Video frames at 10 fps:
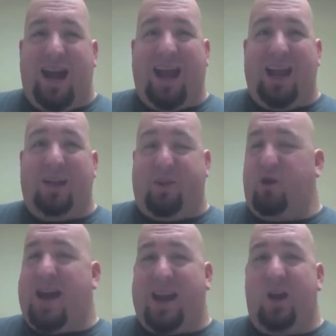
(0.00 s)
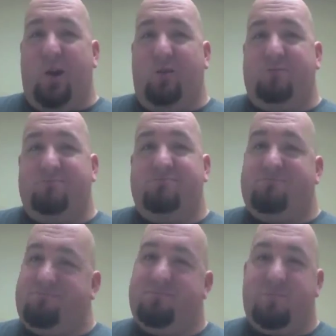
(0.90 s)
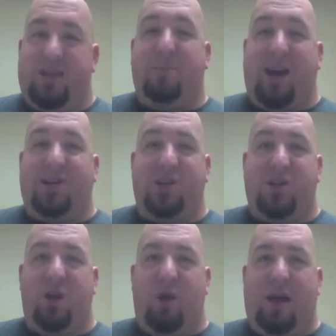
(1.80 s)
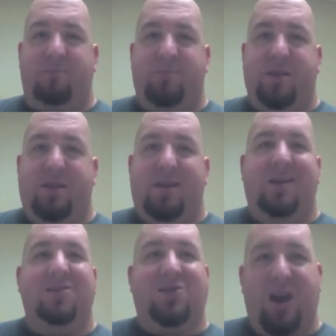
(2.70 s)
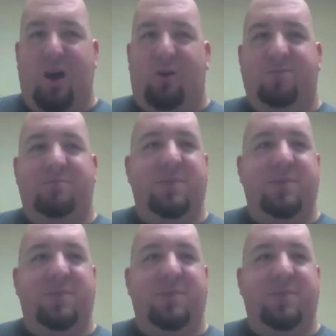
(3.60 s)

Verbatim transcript: And if you're not at home, they might just show up. So